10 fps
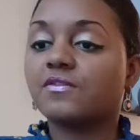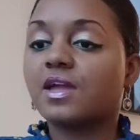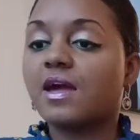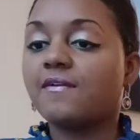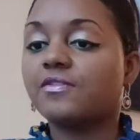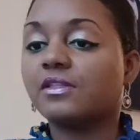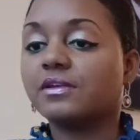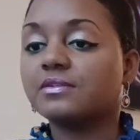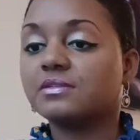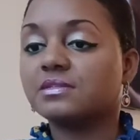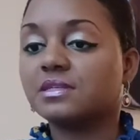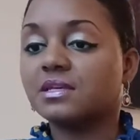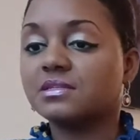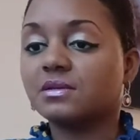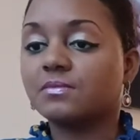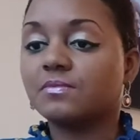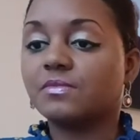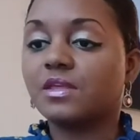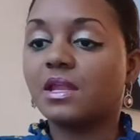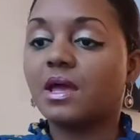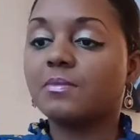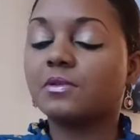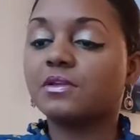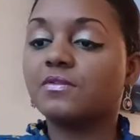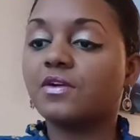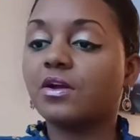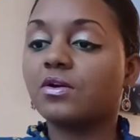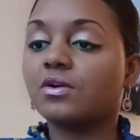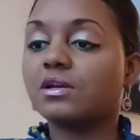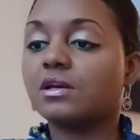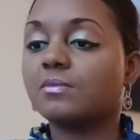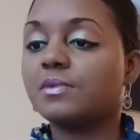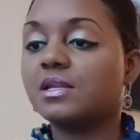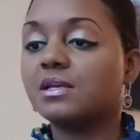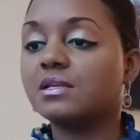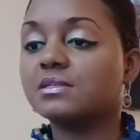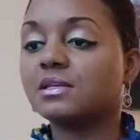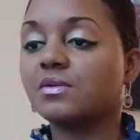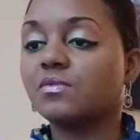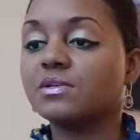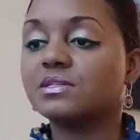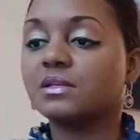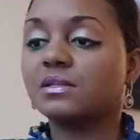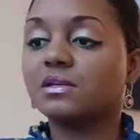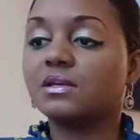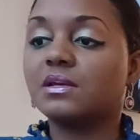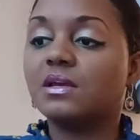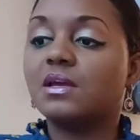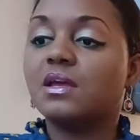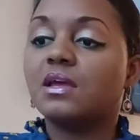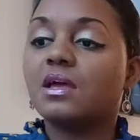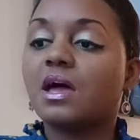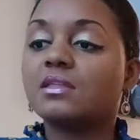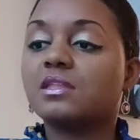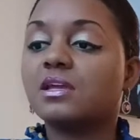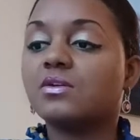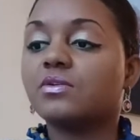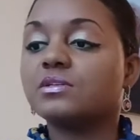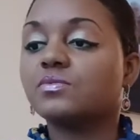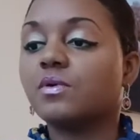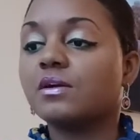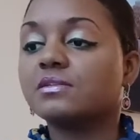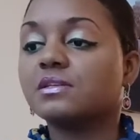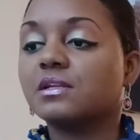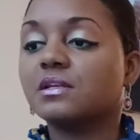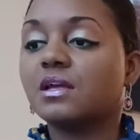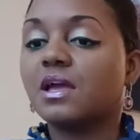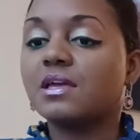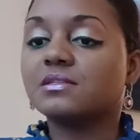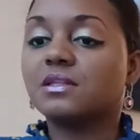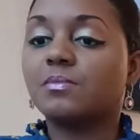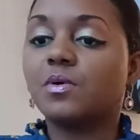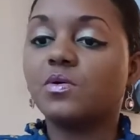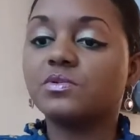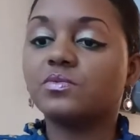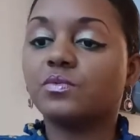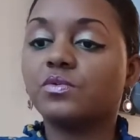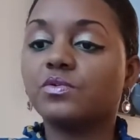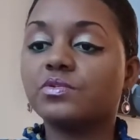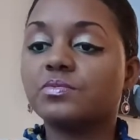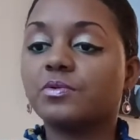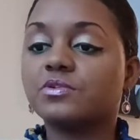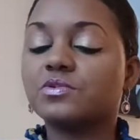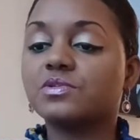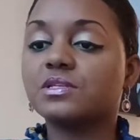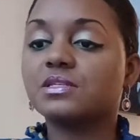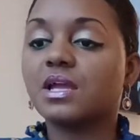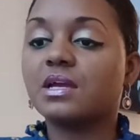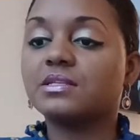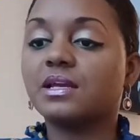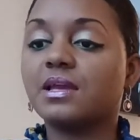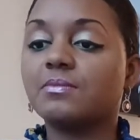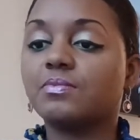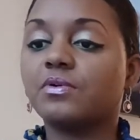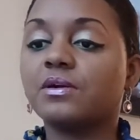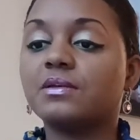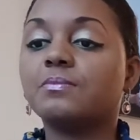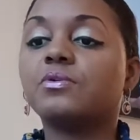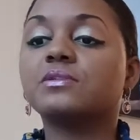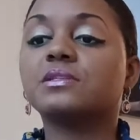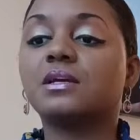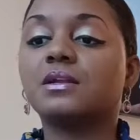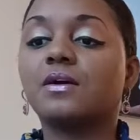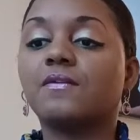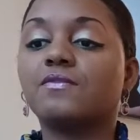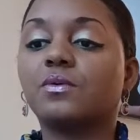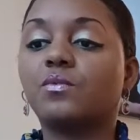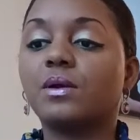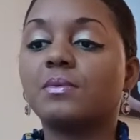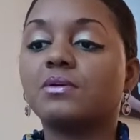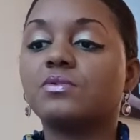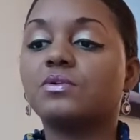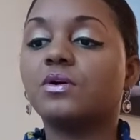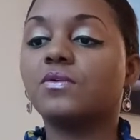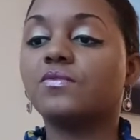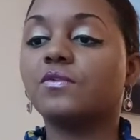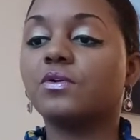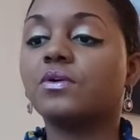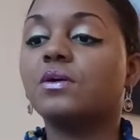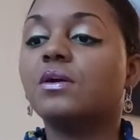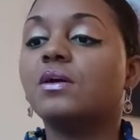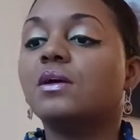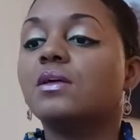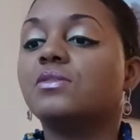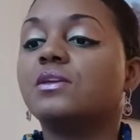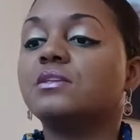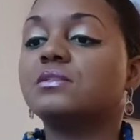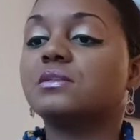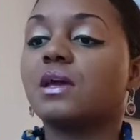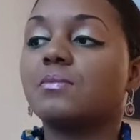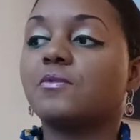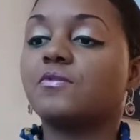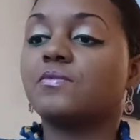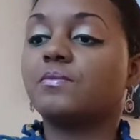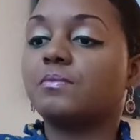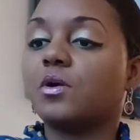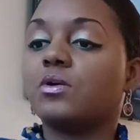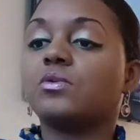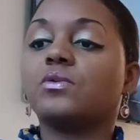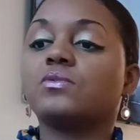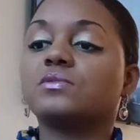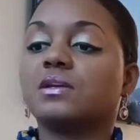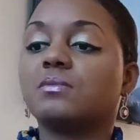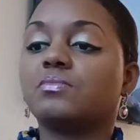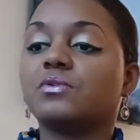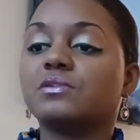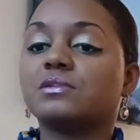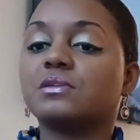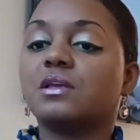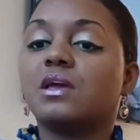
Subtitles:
Catholicism that I believe I heard a comedian say recently. I think Chris Rock said it has the most rules, produces 98% of the women who go for these type of murderers in prison.